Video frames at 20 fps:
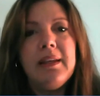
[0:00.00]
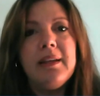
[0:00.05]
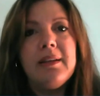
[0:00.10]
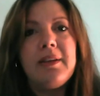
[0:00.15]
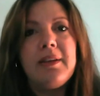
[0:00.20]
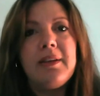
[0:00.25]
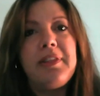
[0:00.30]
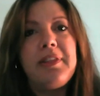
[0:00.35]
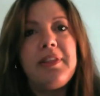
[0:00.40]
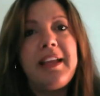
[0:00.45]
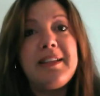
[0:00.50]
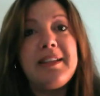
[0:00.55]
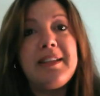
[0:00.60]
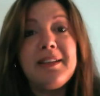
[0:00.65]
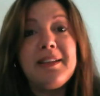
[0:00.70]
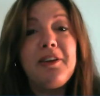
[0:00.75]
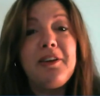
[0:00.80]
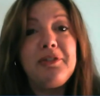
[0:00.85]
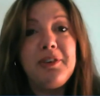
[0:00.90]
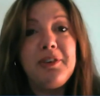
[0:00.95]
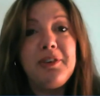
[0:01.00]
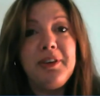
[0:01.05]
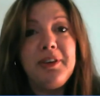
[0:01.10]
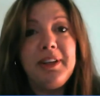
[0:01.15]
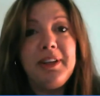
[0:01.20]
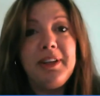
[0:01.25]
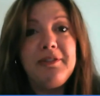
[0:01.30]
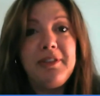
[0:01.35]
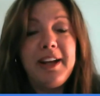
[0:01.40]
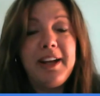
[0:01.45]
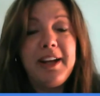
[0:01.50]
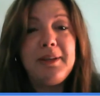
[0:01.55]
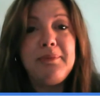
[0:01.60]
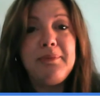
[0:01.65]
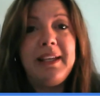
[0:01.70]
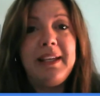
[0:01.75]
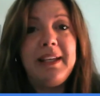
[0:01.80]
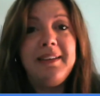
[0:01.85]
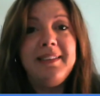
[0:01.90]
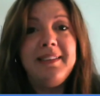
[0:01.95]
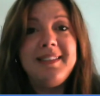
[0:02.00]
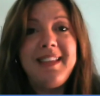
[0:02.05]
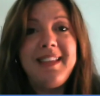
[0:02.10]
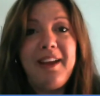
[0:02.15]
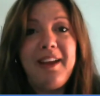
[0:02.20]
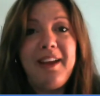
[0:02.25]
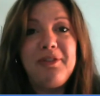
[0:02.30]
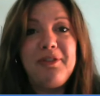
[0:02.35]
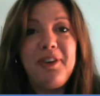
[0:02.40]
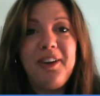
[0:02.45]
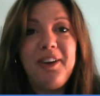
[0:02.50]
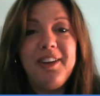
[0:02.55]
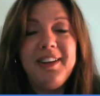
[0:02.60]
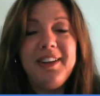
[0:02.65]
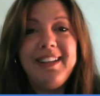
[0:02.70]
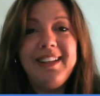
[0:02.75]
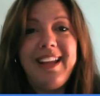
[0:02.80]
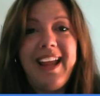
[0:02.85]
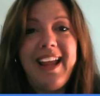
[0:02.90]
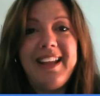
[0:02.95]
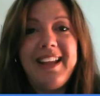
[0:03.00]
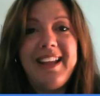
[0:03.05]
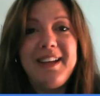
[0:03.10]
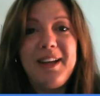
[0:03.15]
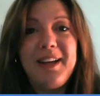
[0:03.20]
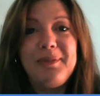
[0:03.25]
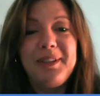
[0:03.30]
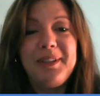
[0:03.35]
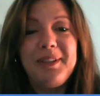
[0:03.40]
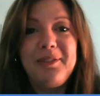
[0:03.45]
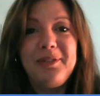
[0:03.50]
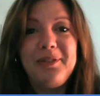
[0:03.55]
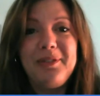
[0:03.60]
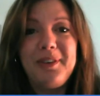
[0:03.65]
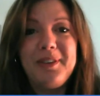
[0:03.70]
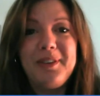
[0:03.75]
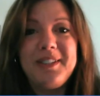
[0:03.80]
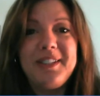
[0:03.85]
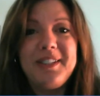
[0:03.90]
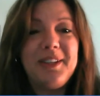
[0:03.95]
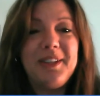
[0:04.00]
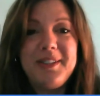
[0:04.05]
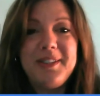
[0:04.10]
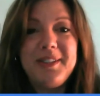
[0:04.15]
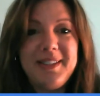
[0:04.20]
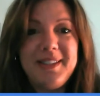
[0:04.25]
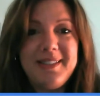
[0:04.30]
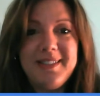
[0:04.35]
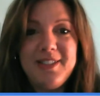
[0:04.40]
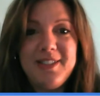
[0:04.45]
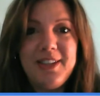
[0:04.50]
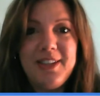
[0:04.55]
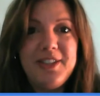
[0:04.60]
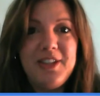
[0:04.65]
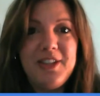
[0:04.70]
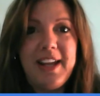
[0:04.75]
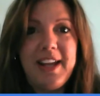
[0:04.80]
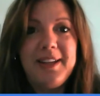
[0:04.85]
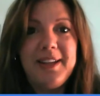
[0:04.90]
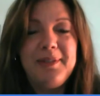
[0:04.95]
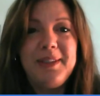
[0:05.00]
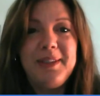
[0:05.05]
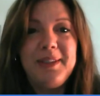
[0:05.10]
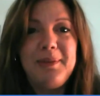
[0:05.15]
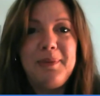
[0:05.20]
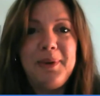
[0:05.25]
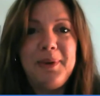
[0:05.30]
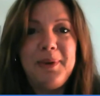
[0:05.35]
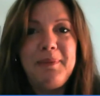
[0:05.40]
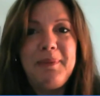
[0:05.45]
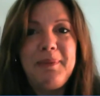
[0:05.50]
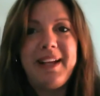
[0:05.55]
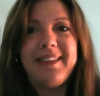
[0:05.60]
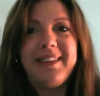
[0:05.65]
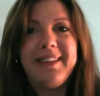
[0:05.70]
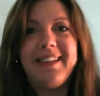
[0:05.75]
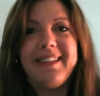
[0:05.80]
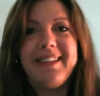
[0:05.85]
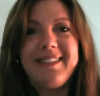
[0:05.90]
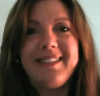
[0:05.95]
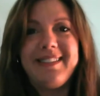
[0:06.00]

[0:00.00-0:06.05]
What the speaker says: So thanks a lot for inviting me, Saffron, and I'm looking forward to chatting with you more about this.